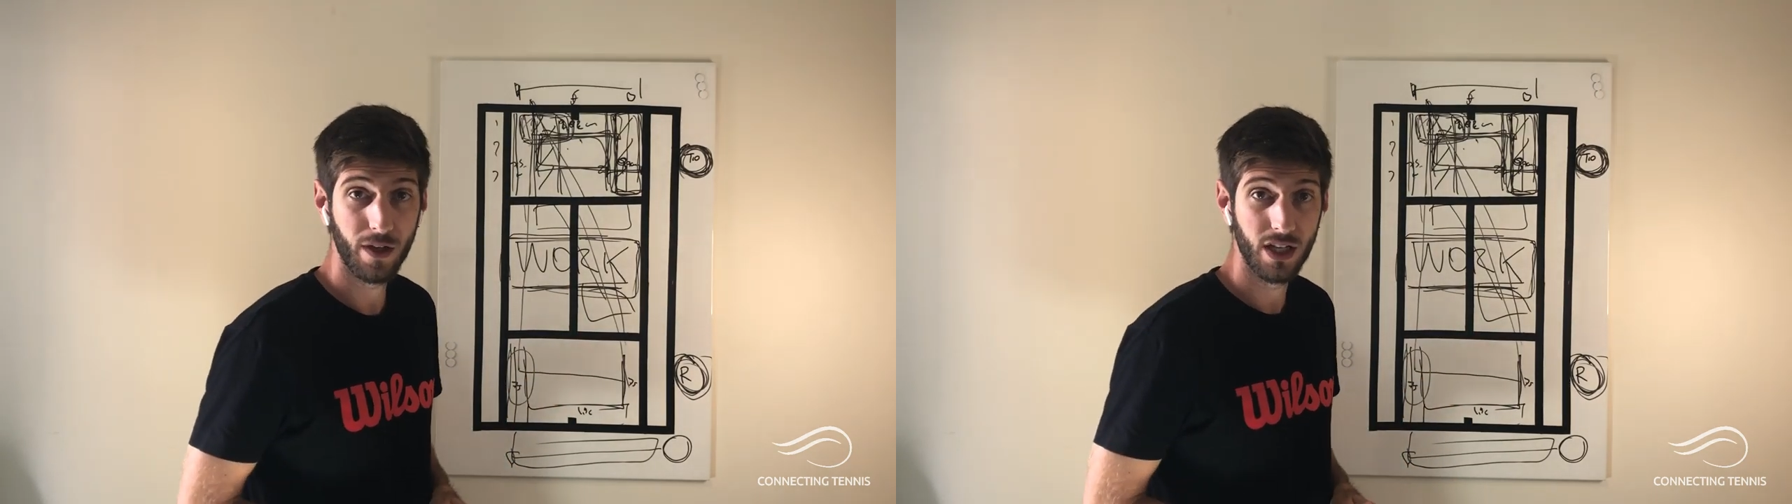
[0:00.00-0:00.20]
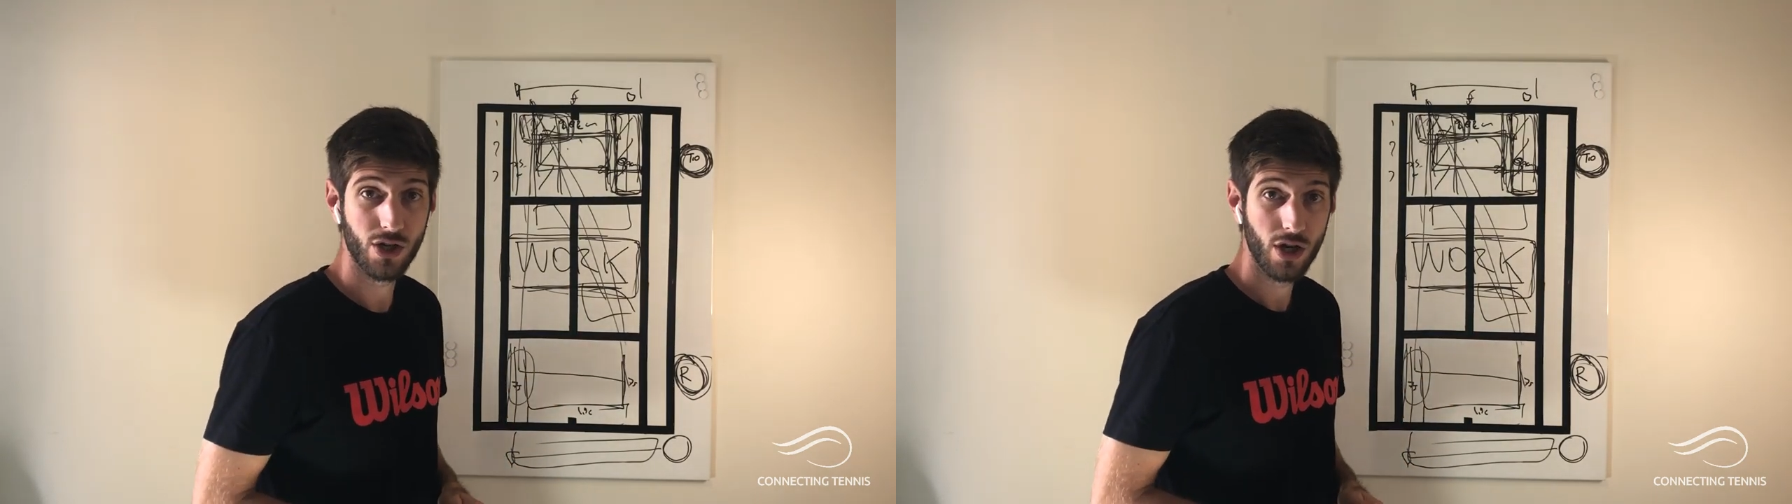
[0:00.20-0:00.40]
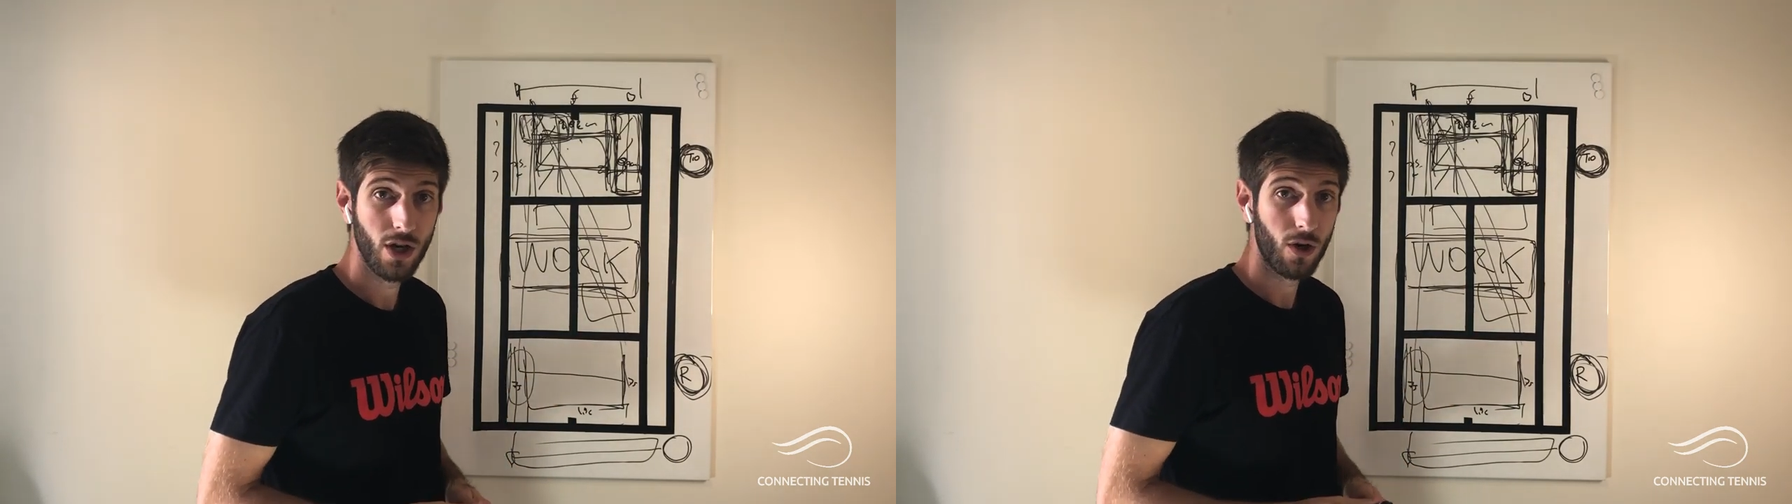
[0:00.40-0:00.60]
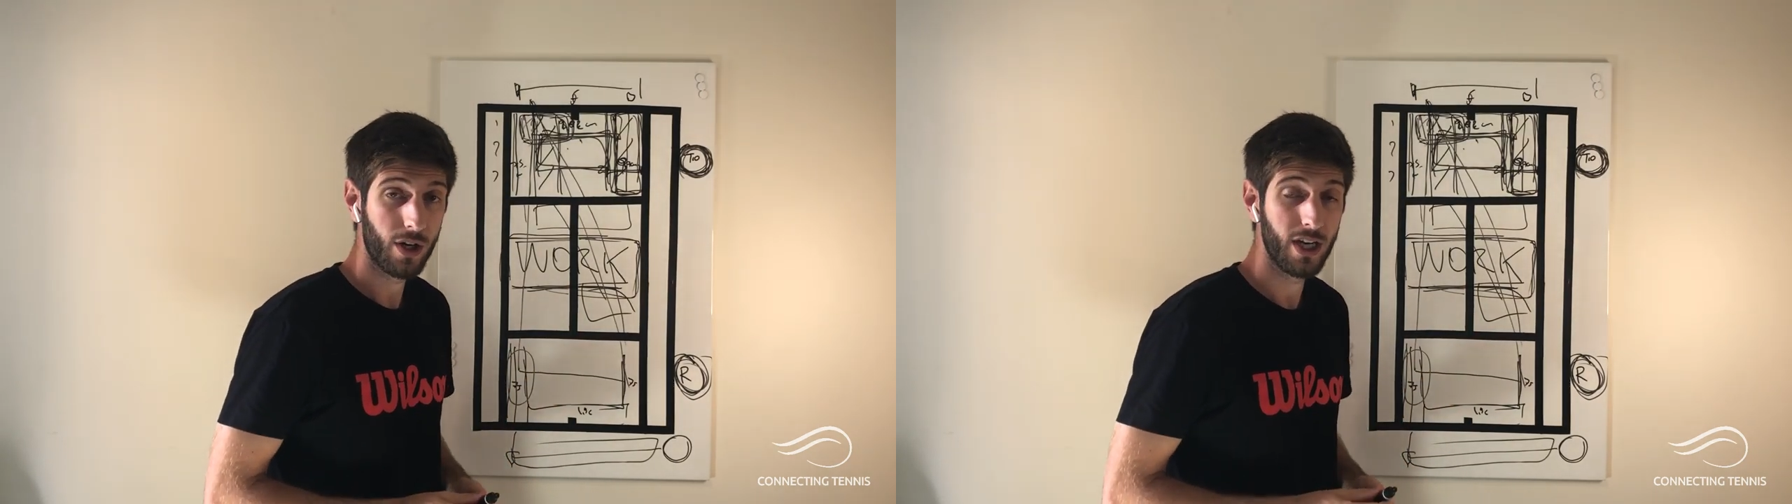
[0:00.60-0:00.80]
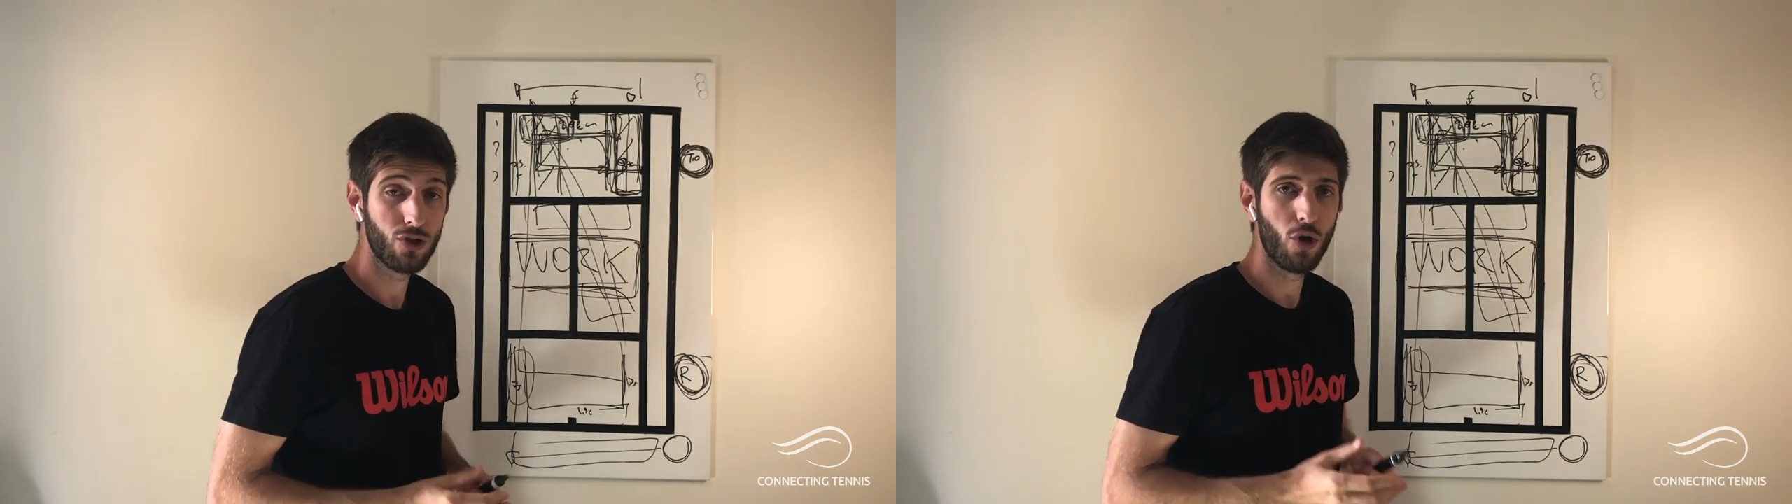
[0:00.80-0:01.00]
finish.
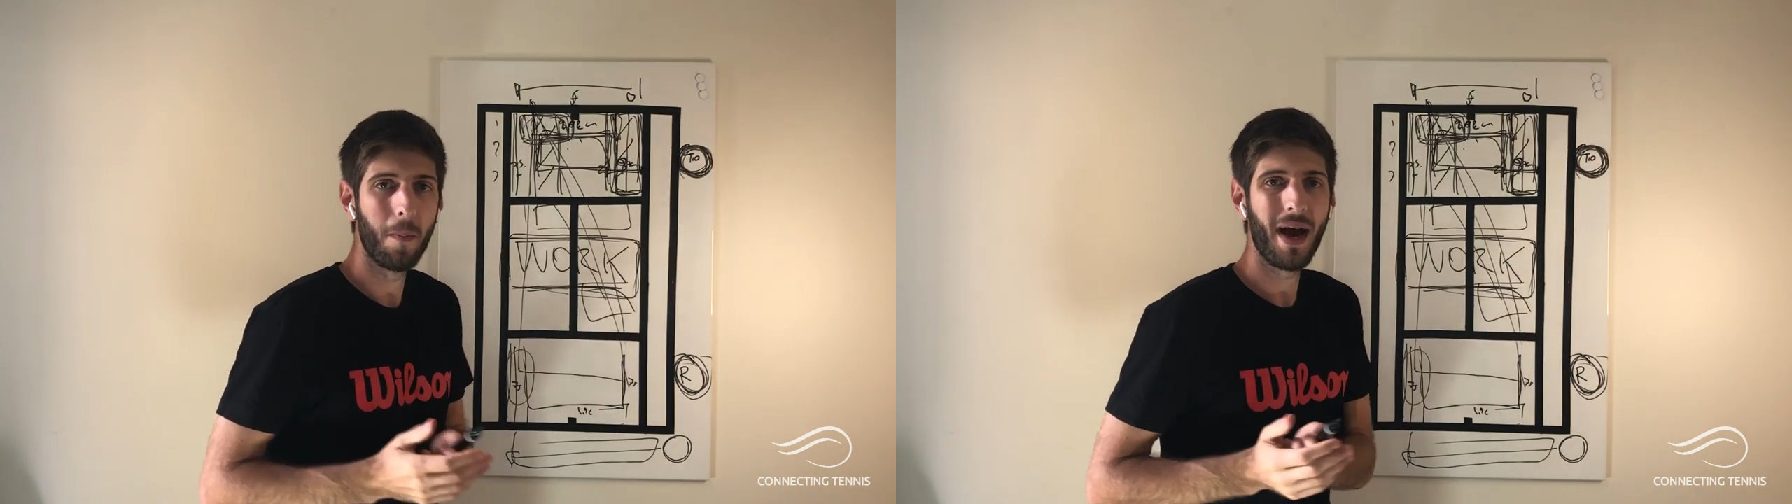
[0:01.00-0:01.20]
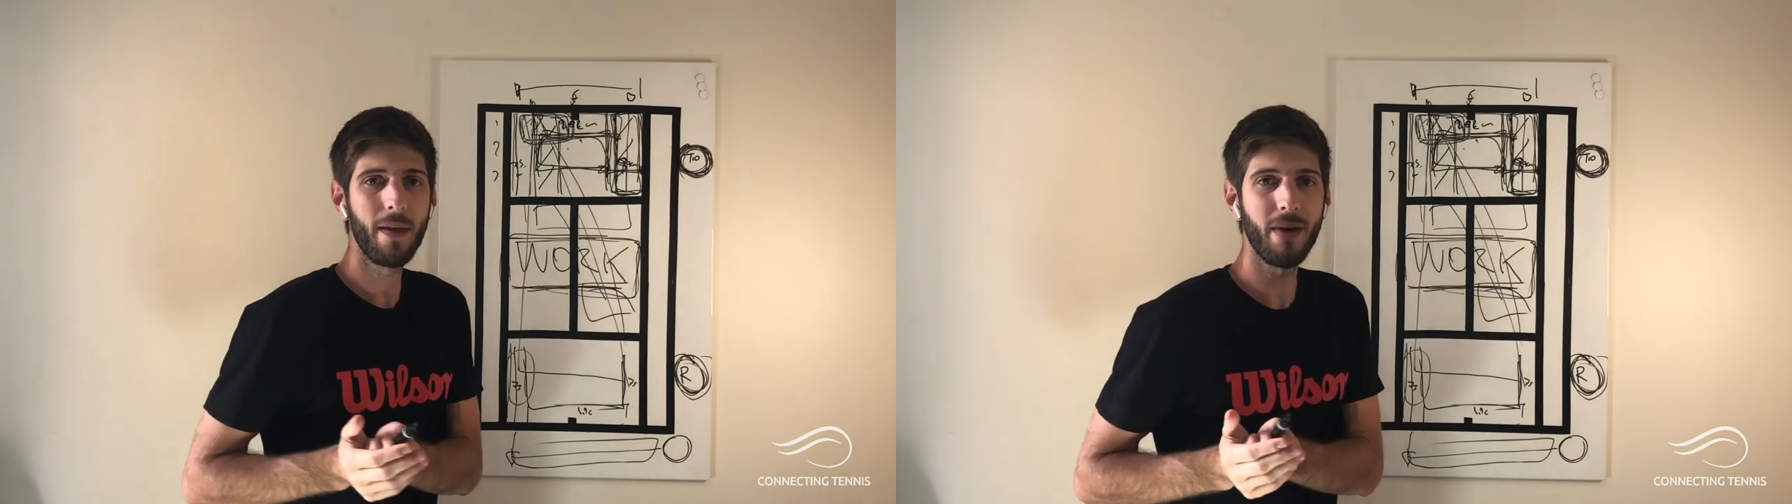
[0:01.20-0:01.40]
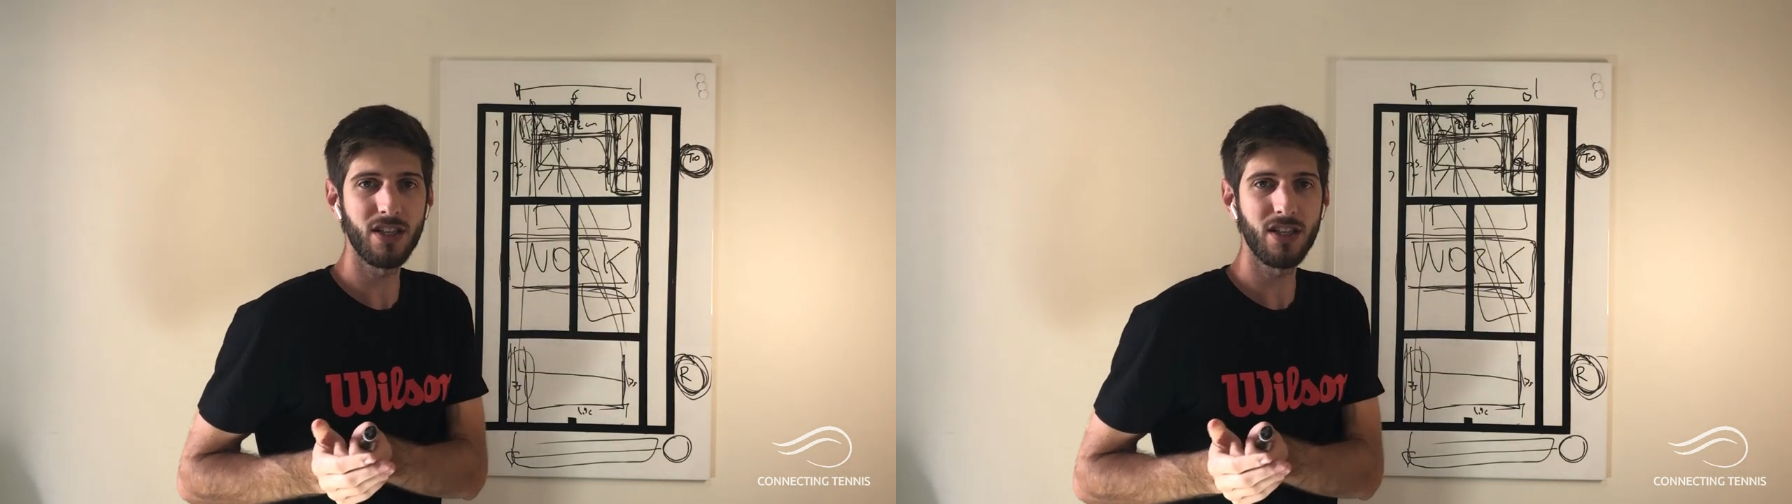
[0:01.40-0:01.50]
Okay, so my